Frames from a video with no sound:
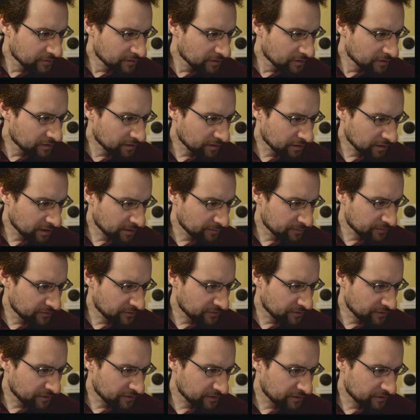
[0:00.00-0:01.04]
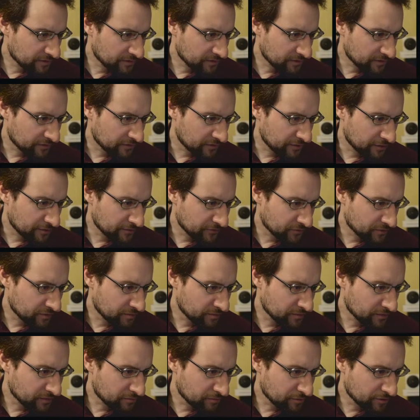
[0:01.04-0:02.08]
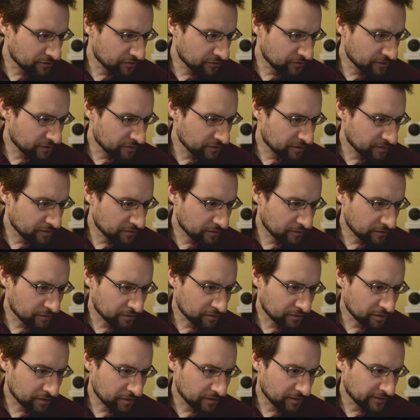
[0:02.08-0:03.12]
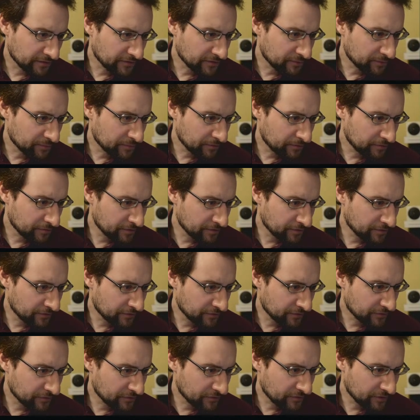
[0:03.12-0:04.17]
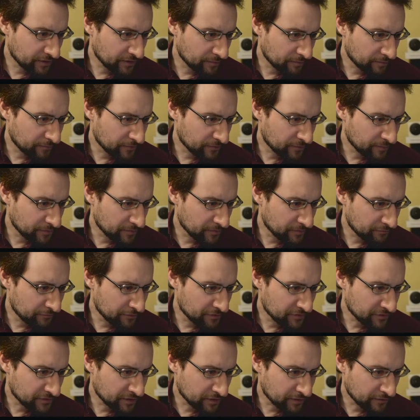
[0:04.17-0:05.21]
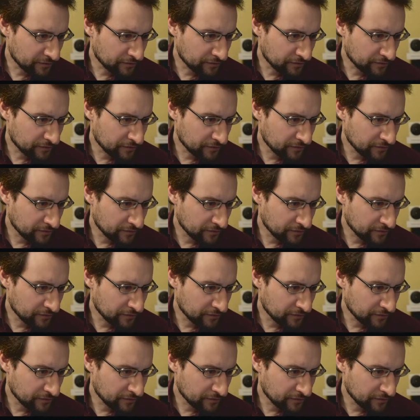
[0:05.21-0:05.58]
Claim says there in the comments where's the kernel experience with PS3 stuff.